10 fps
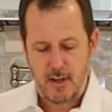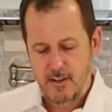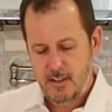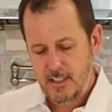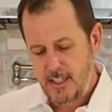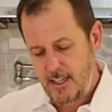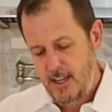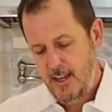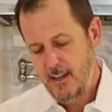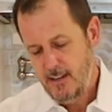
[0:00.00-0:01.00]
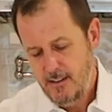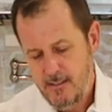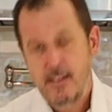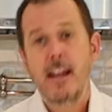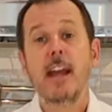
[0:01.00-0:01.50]
on our lid
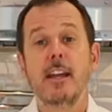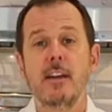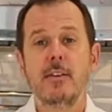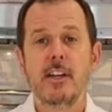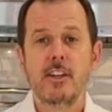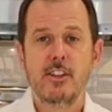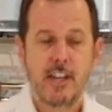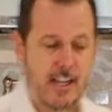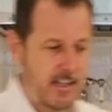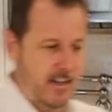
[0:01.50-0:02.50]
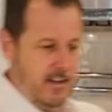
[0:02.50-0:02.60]
and give it a good shake.